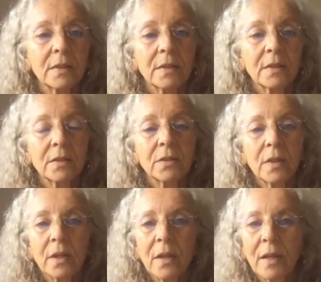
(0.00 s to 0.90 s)
So I
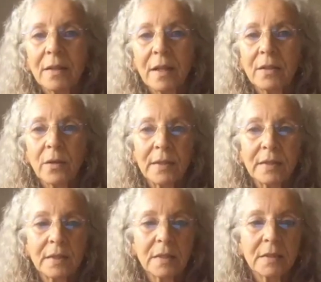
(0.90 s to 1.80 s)
thought I'd
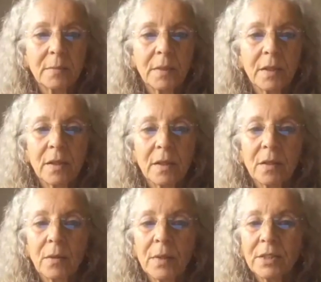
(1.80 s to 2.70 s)
address some of the
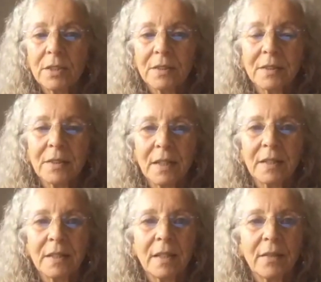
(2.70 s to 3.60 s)
questions that
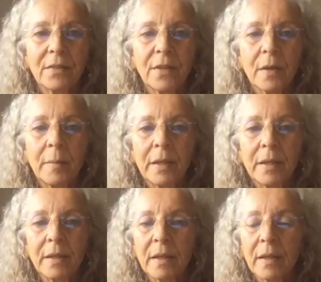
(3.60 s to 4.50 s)
have come
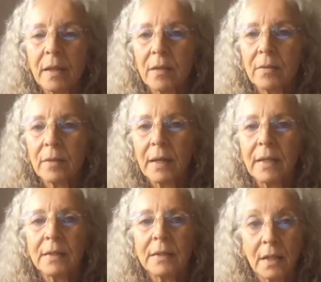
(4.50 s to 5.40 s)
in
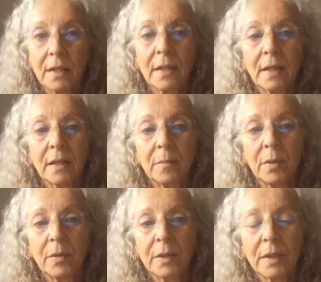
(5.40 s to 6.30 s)
related to Agni and
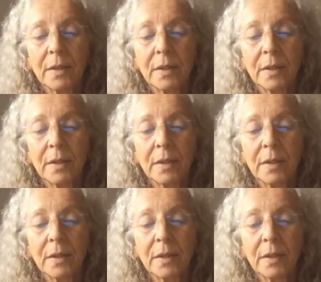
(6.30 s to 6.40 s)
immunity.